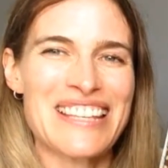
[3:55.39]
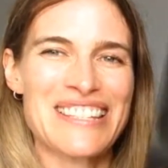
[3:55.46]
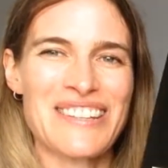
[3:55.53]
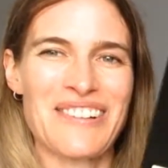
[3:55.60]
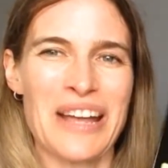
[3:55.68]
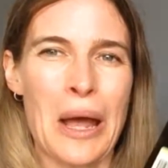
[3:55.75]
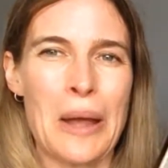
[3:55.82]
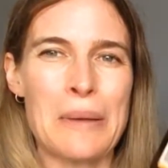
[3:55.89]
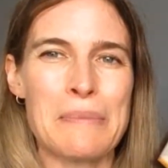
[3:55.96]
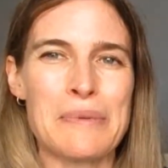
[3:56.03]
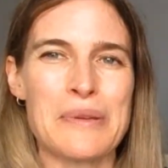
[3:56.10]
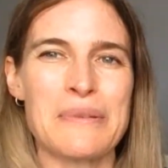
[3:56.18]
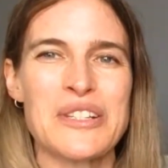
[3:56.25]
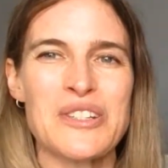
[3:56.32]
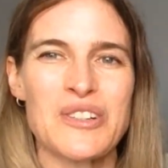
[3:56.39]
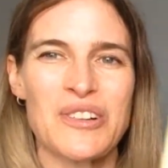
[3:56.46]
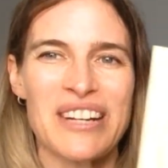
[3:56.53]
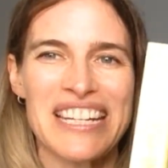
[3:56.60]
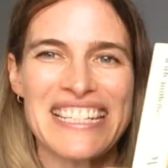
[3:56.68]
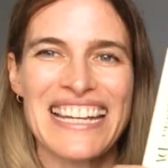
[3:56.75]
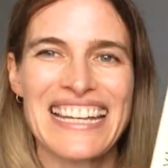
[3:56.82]
So I hope you
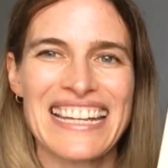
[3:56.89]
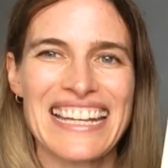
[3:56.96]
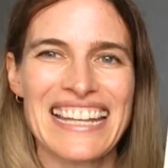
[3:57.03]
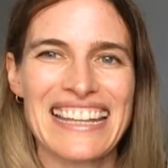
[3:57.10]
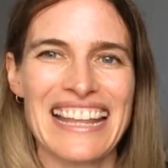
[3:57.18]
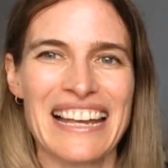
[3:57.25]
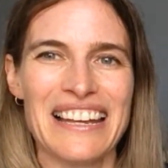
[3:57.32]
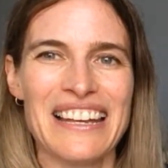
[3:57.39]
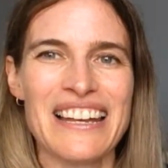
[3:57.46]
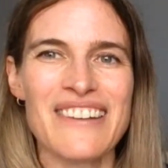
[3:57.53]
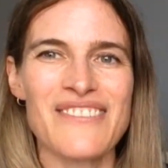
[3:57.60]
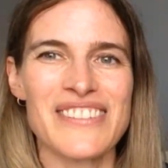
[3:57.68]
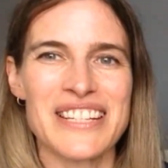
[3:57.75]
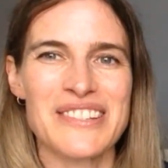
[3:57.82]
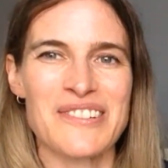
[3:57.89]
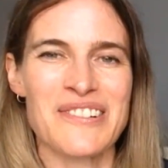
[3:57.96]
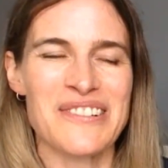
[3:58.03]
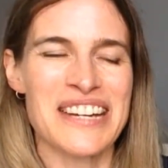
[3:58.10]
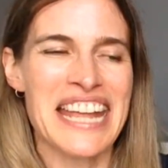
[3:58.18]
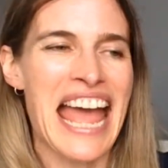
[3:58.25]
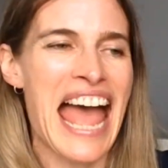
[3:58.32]
enjoyed that lovely
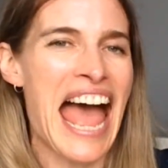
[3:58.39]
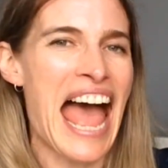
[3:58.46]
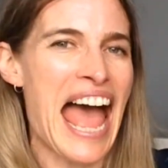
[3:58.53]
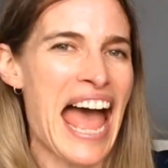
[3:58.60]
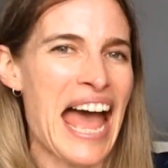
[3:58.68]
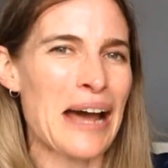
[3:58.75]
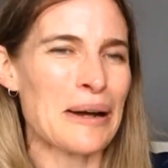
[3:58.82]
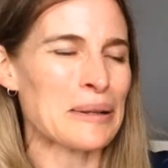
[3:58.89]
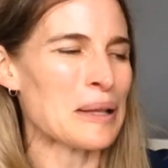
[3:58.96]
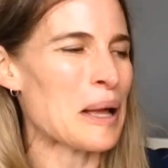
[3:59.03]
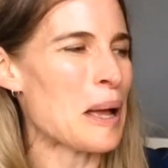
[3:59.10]
story, Owl